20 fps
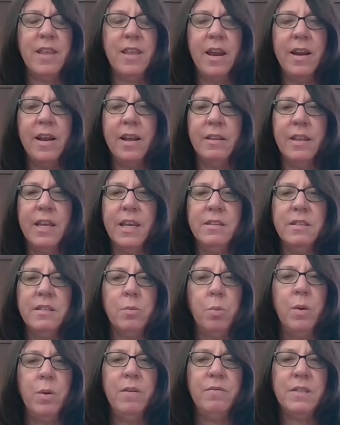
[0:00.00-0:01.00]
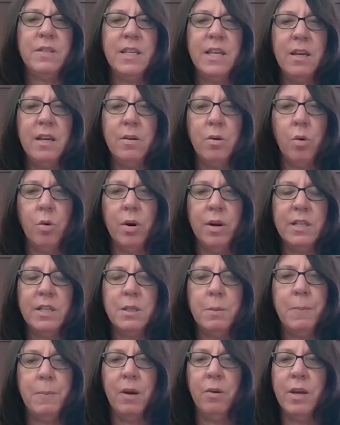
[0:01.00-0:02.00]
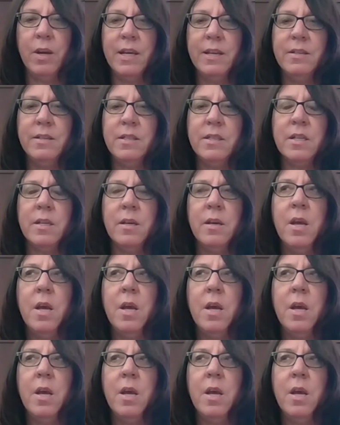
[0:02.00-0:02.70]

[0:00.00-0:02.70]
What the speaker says: that at least we've seen or experienced.